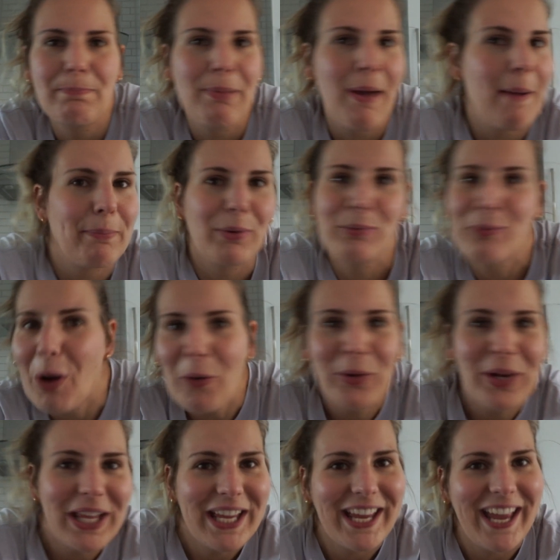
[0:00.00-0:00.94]

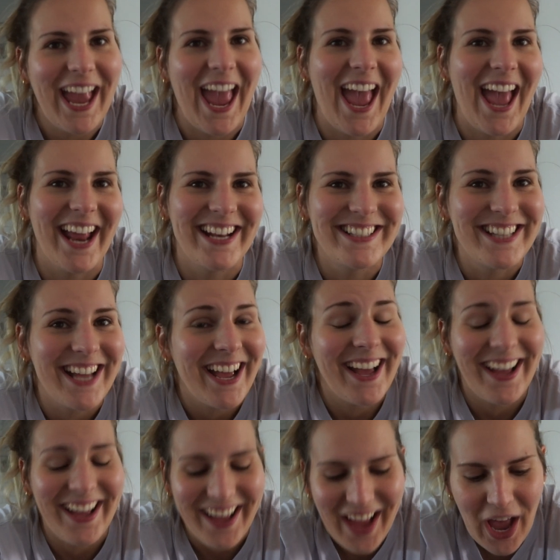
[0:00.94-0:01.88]
pepperoni, and
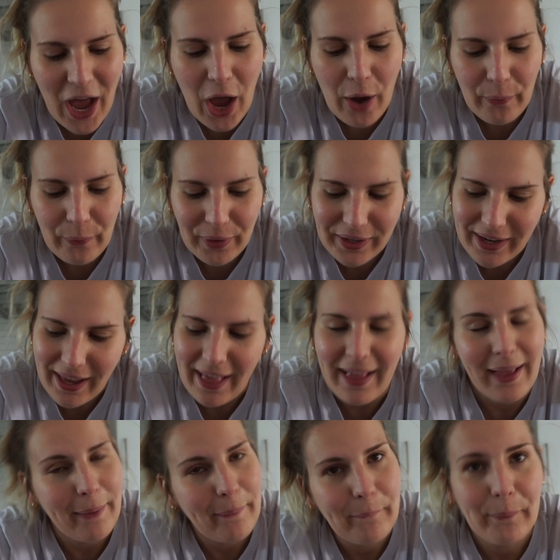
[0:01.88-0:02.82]
we're
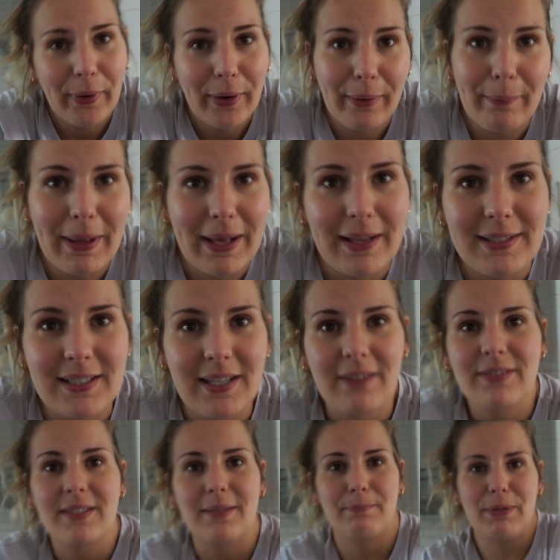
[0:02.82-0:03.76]
gonna make
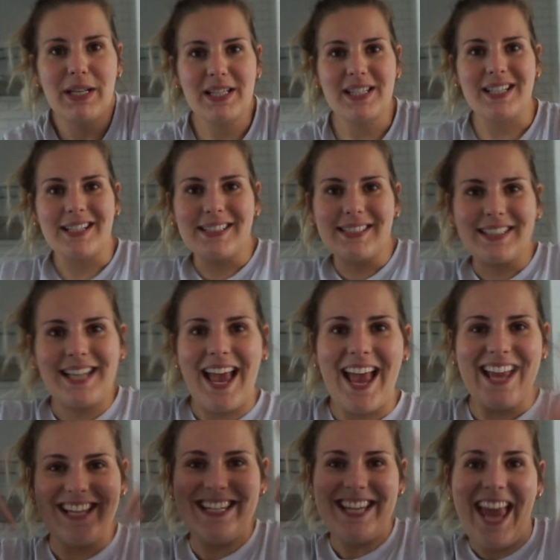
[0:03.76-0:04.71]
ourselves some pizzas.
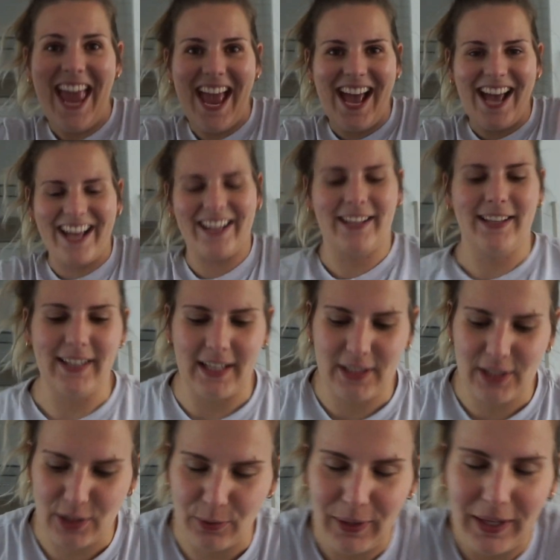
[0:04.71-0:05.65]
Yeah,
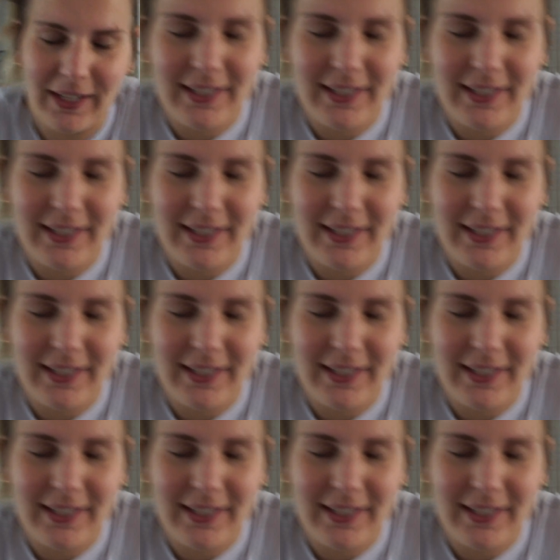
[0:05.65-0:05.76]
let's do it.